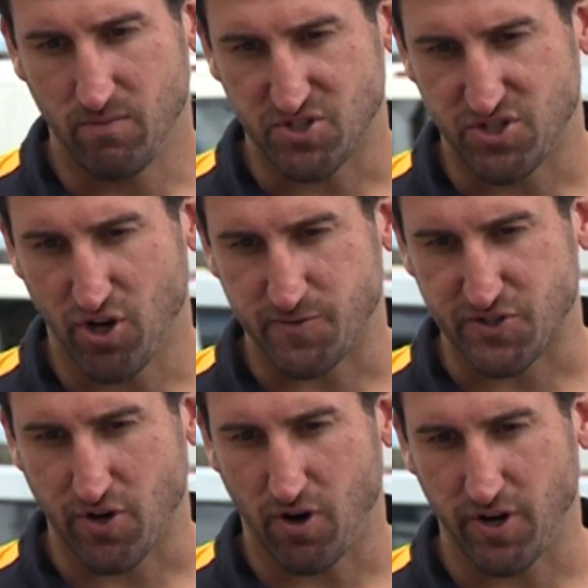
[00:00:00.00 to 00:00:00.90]
myself,
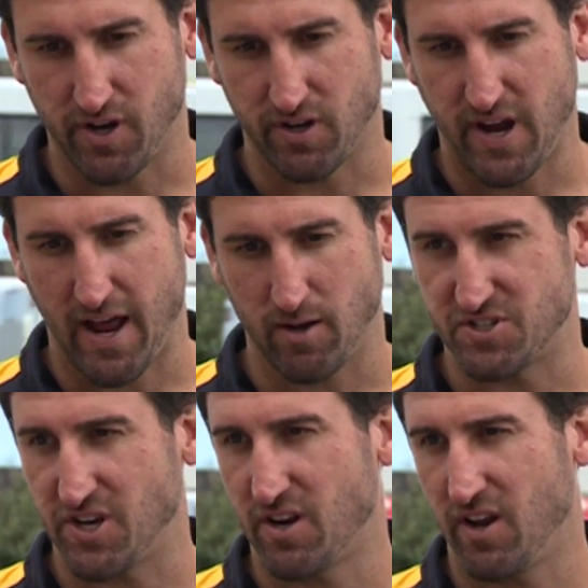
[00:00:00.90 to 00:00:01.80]
Scotty and Callum
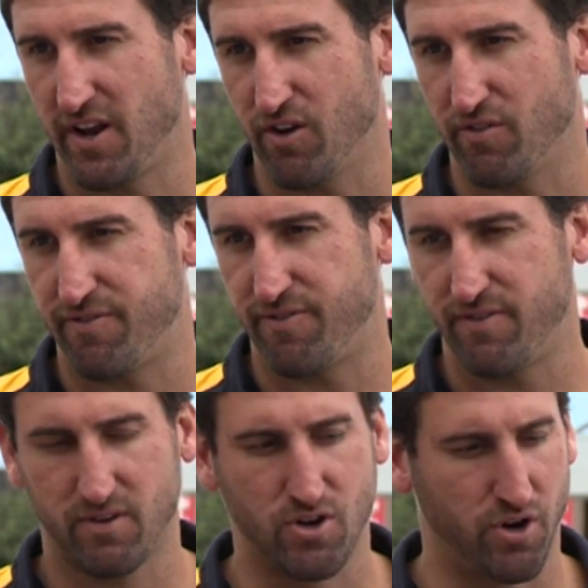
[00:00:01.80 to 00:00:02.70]
Sinclair have
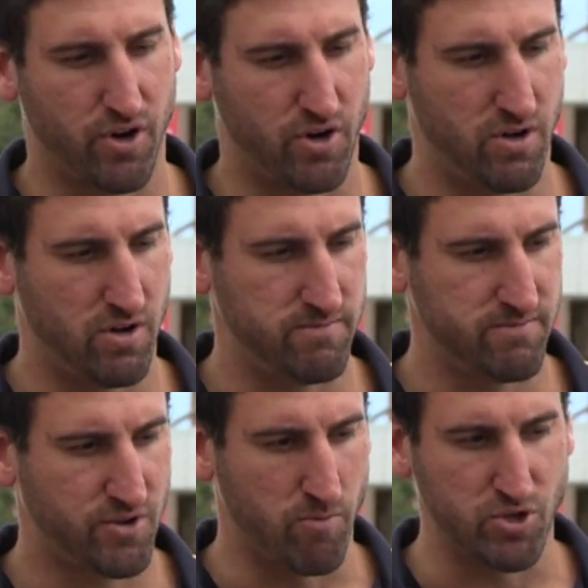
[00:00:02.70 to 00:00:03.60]

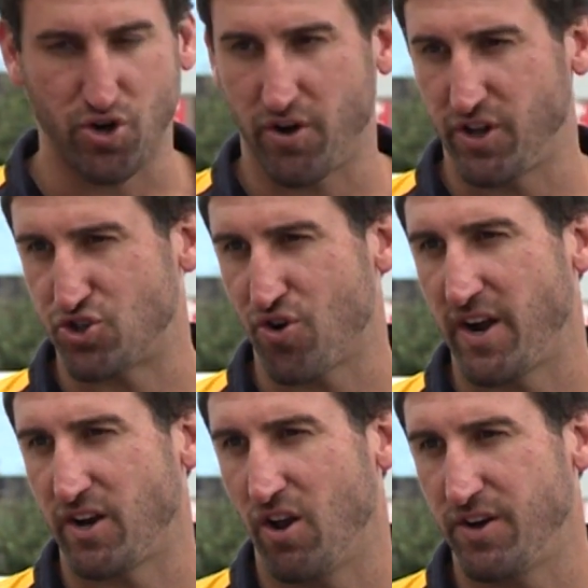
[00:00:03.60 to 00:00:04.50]
got majority of the
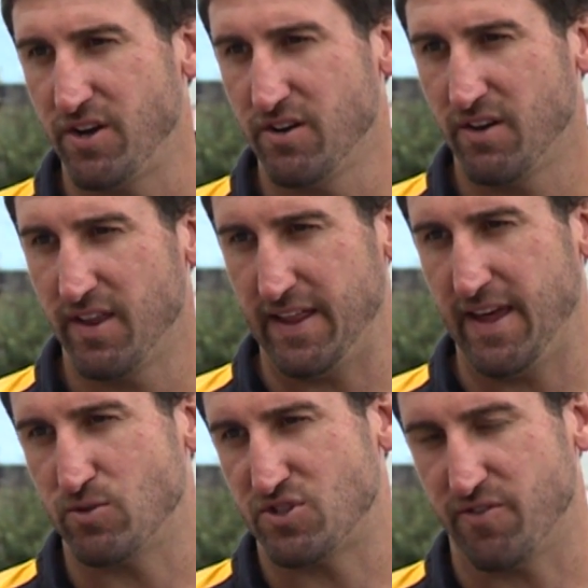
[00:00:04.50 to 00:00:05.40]
training load in.
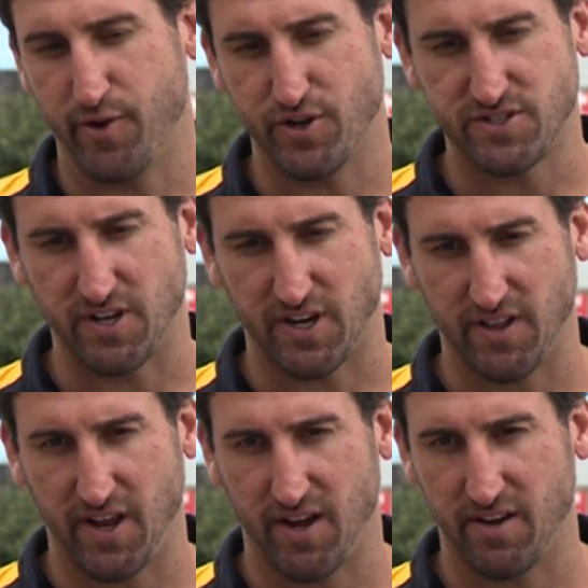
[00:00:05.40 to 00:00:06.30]
That was the first thing,
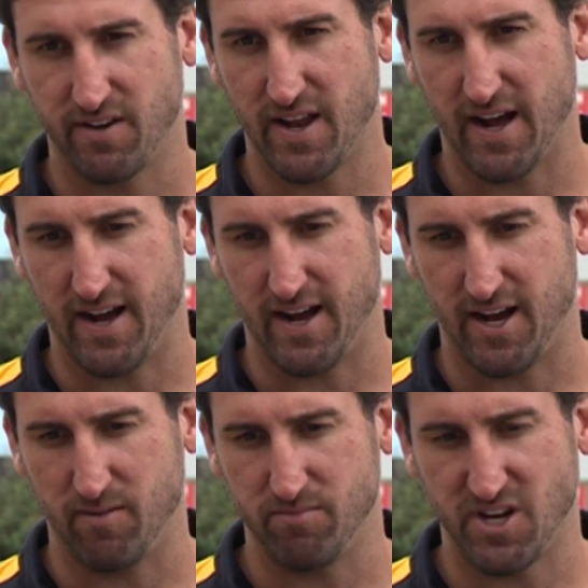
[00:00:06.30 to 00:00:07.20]
and then
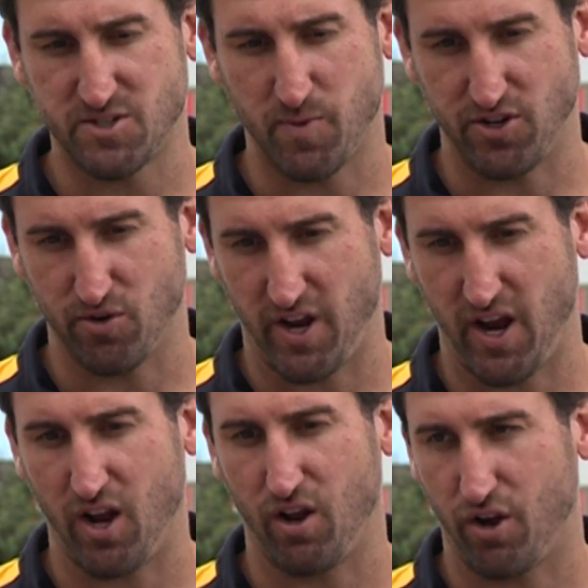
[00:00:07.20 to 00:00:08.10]
Nick's been doing a
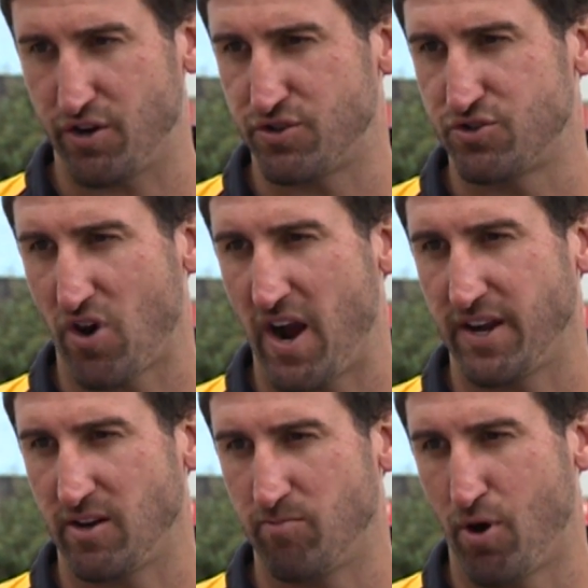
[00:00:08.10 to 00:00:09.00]
hell of a lot of
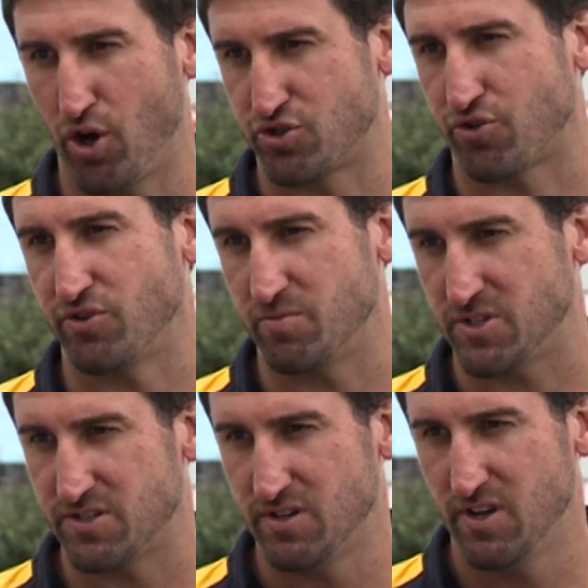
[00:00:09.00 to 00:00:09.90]
training
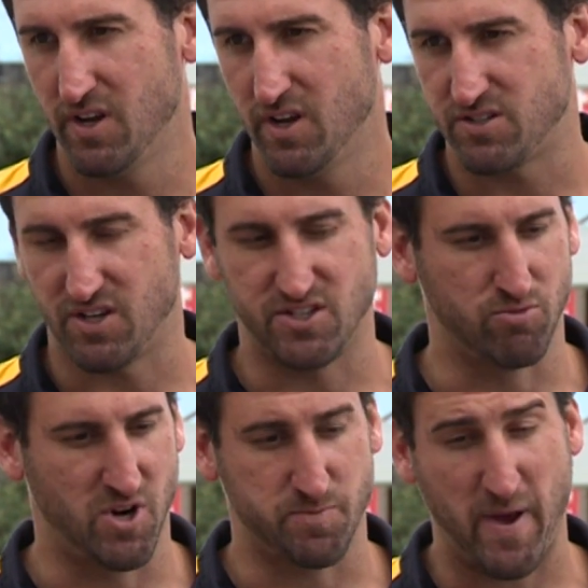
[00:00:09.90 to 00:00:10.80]
post-Christmas. So he's
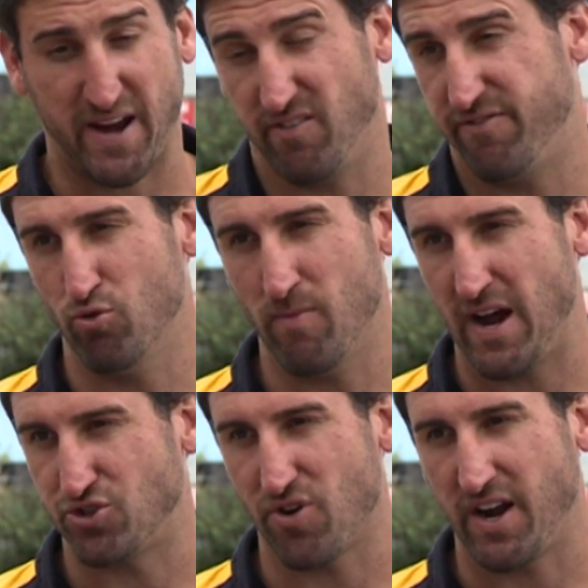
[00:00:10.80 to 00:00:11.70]
almost back in full
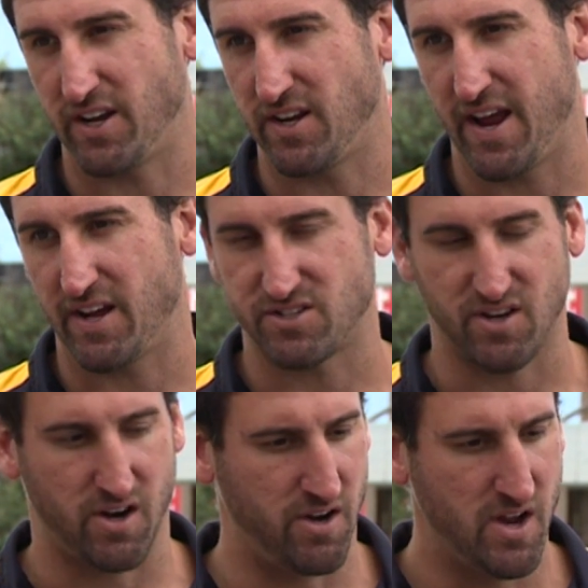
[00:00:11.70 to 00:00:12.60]
main training now,
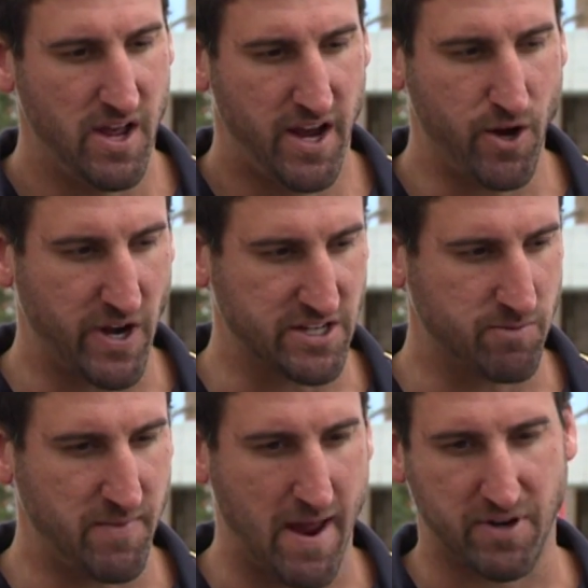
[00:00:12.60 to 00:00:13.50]
so he'll get
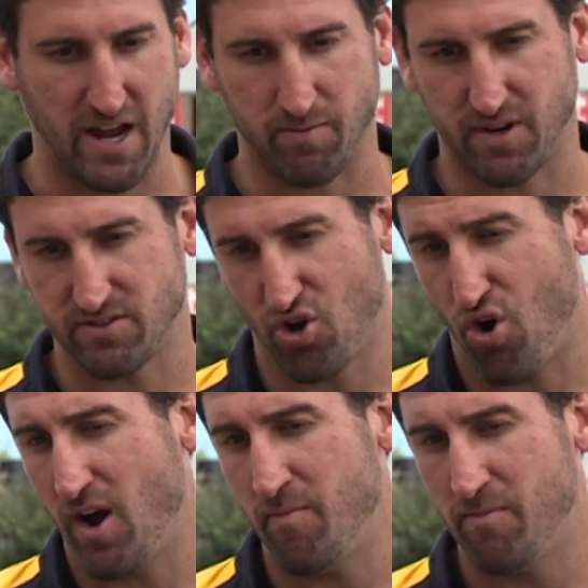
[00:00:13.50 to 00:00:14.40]
some NAB Cup
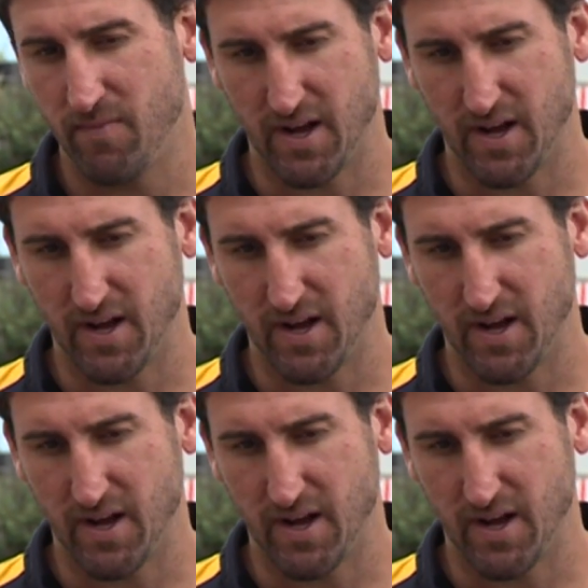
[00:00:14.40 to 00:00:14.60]
time.